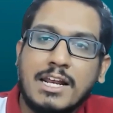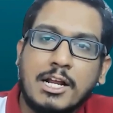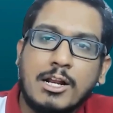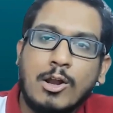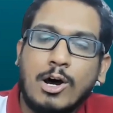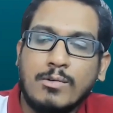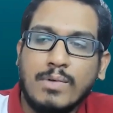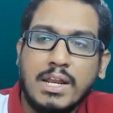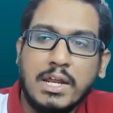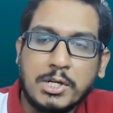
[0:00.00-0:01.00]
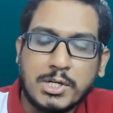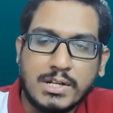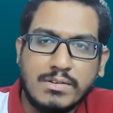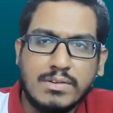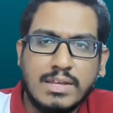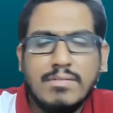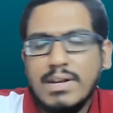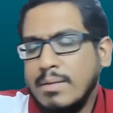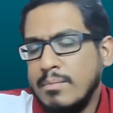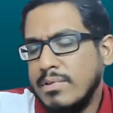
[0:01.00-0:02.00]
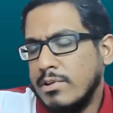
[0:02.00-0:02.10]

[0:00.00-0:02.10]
like long variations. Even I'm